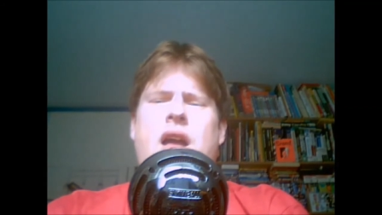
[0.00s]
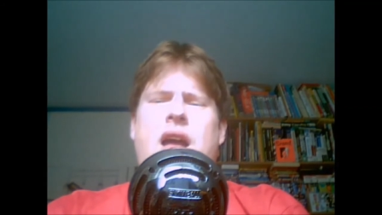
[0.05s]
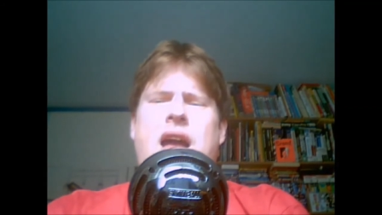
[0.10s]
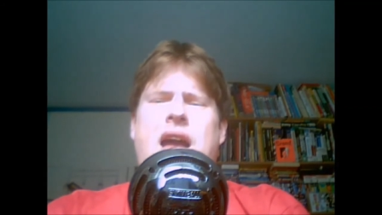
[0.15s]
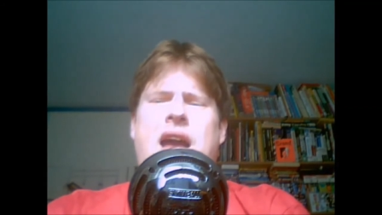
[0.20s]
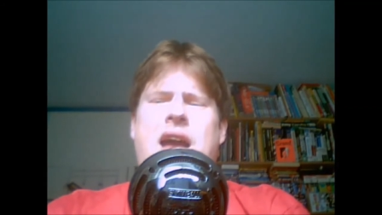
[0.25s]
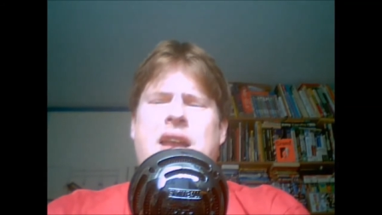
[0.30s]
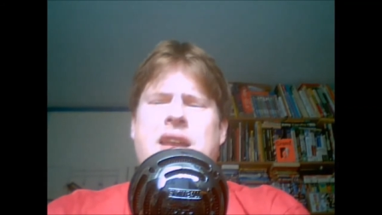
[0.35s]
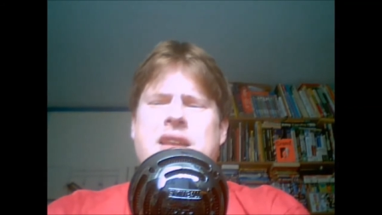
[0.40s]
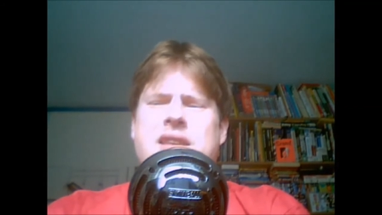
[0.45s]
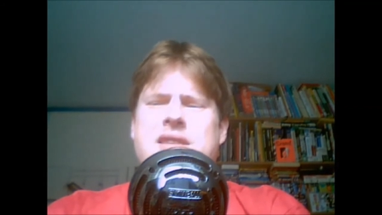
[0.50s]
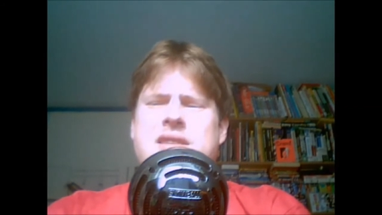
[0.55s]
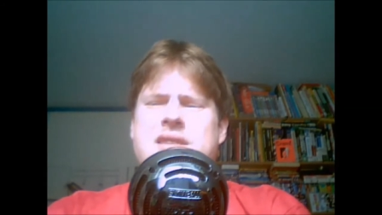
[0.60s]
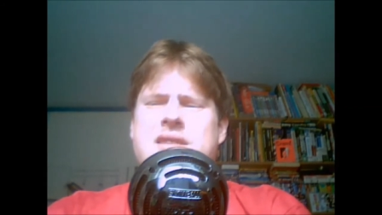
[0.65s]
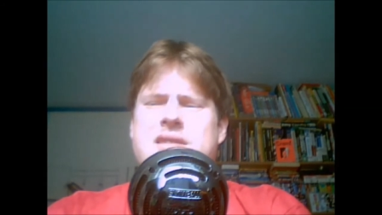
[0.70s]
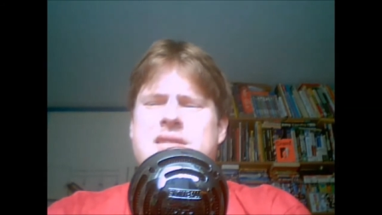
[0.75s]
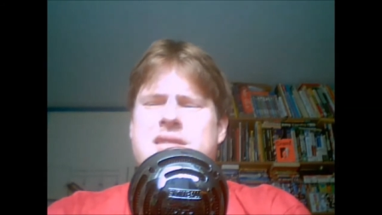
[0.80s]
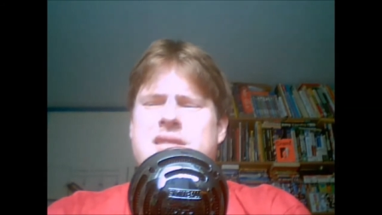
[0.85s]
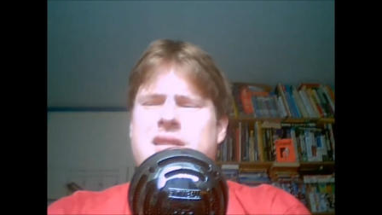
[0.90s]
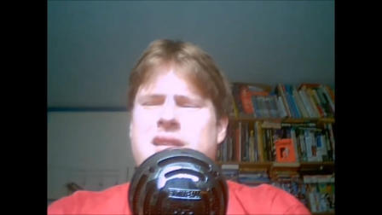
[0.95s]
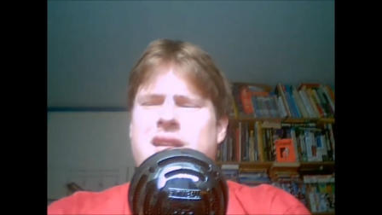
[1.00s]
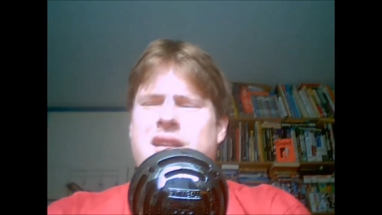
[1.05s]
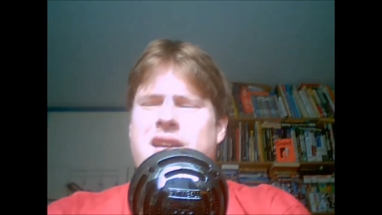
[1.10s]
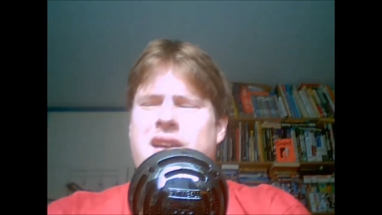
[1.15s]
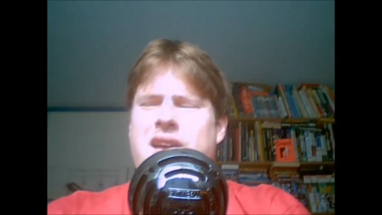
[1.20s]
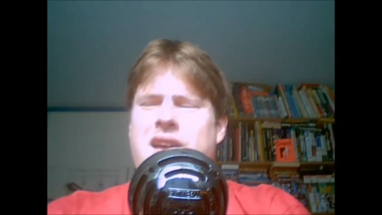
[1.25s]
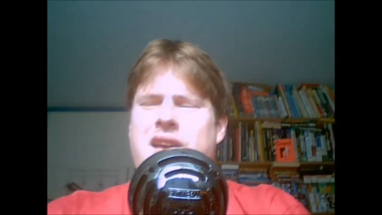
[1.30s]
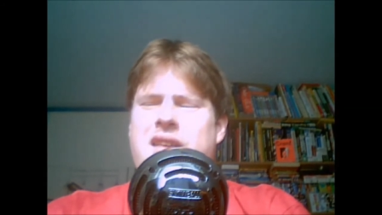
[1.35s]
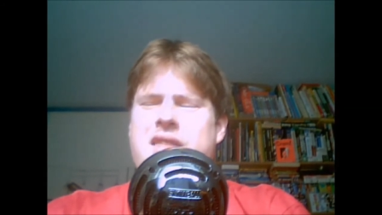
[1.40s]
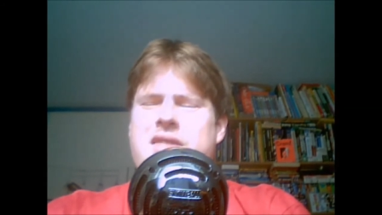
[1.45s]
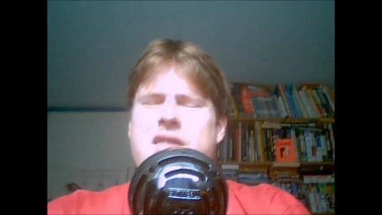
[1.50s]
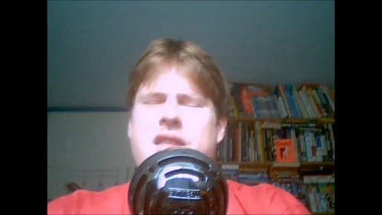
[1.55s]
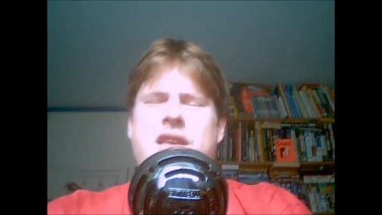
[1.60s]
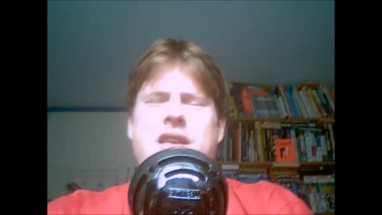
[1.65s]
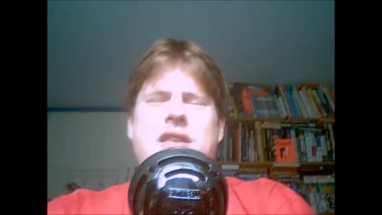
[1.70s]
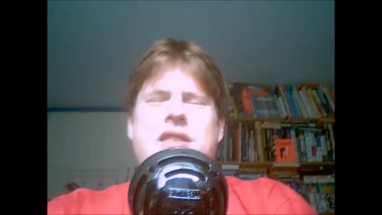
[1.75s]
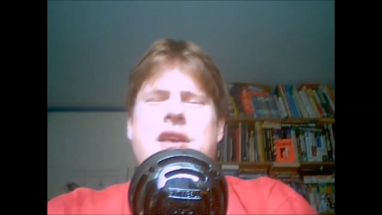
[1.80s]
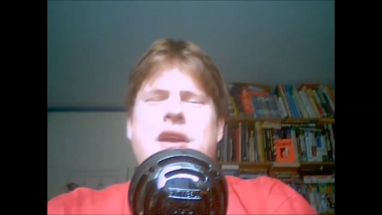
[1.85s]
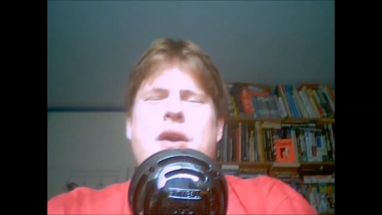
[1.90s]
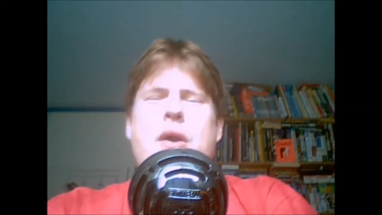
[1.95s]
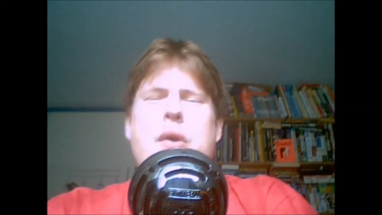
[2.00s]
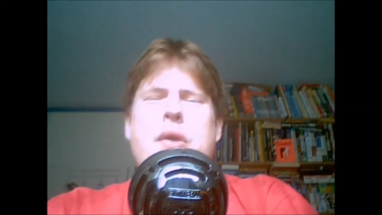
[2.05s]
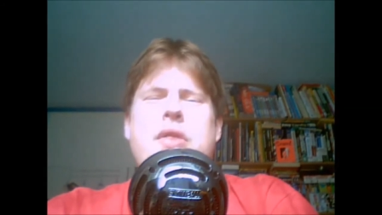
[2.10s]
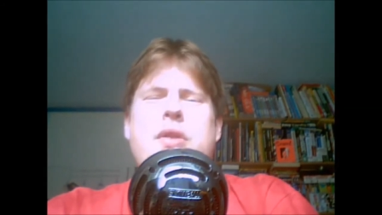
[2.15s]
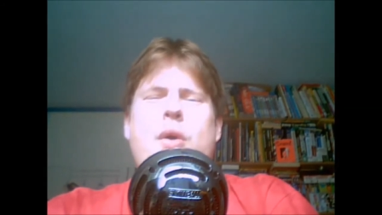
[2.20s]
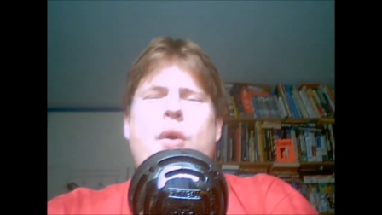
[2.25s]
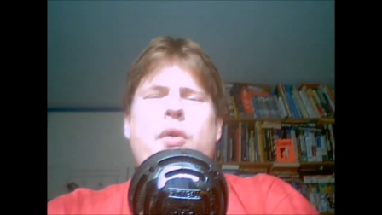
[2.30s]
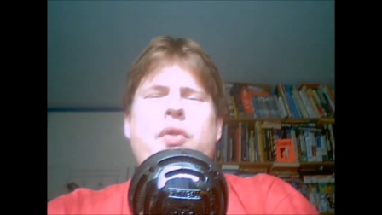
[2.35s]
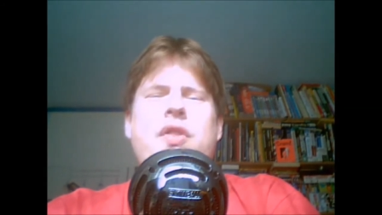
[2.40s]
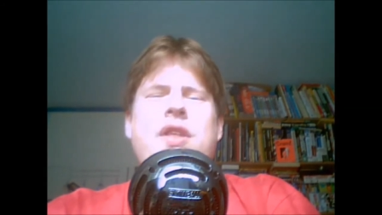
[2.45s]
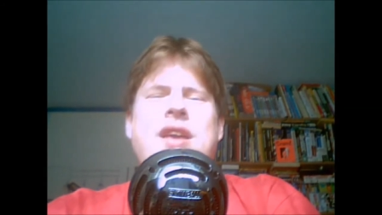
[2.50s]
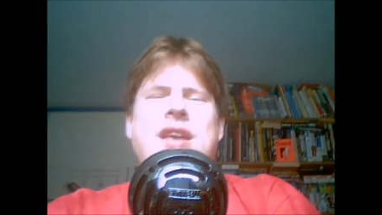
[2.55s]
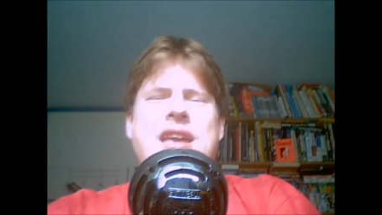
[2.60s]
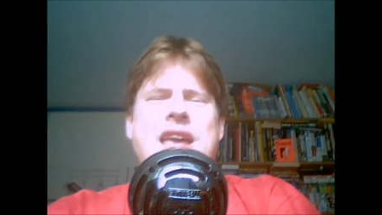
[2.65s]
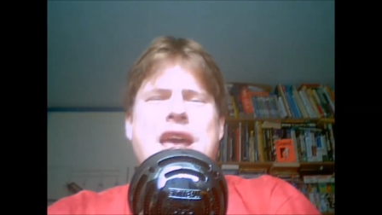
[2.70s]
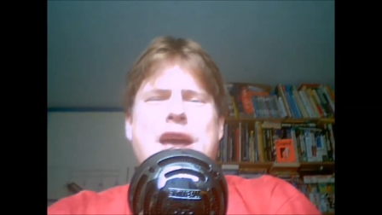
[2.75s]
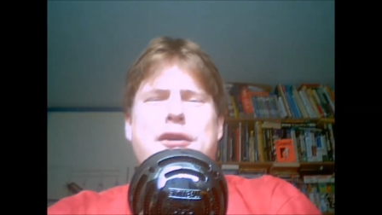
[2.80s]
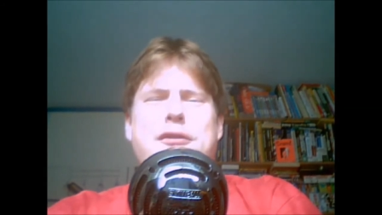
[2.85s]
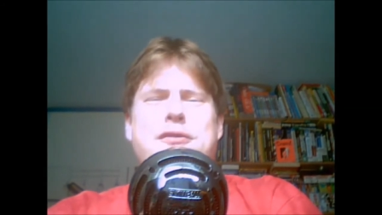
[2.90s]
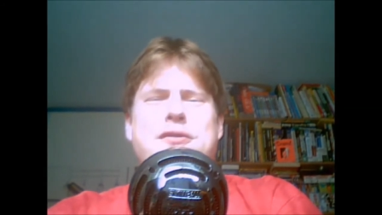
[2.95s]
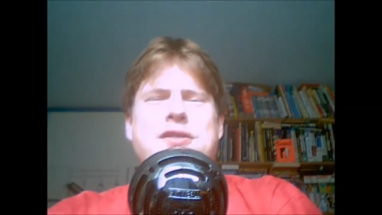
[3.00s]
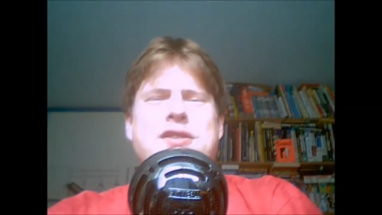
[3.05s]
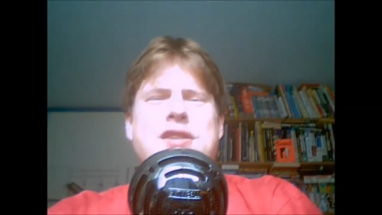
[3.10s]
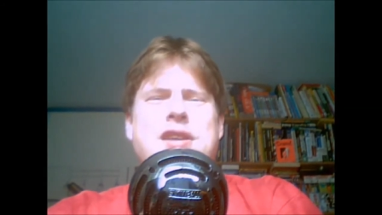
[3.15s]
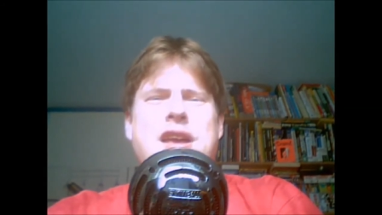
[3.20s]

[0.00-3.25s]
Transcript: and it's and on the gift